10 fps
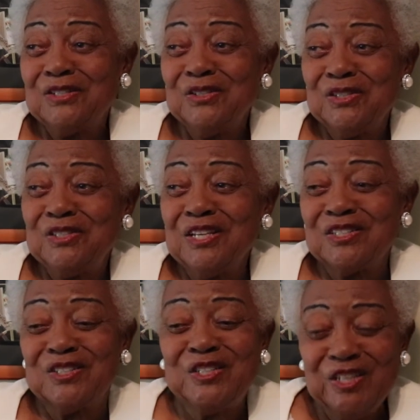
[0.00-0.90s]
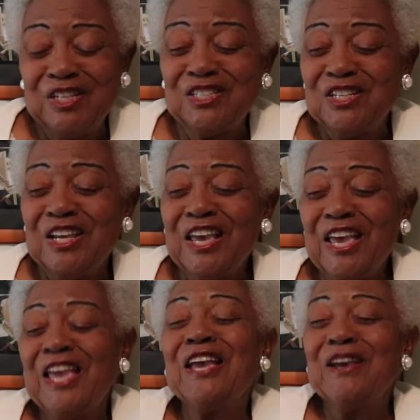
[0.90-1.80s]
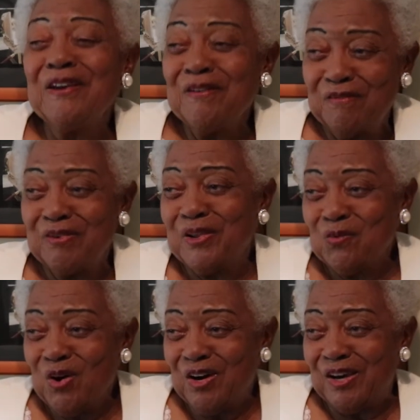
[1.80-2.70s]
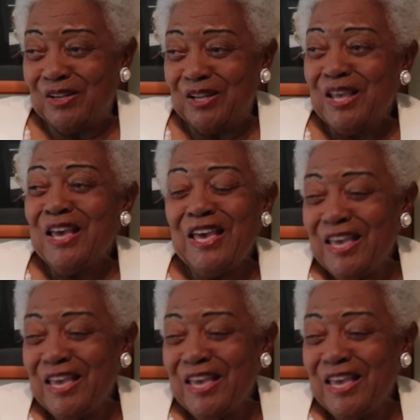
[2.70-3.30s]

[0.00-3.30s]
just touch everyone,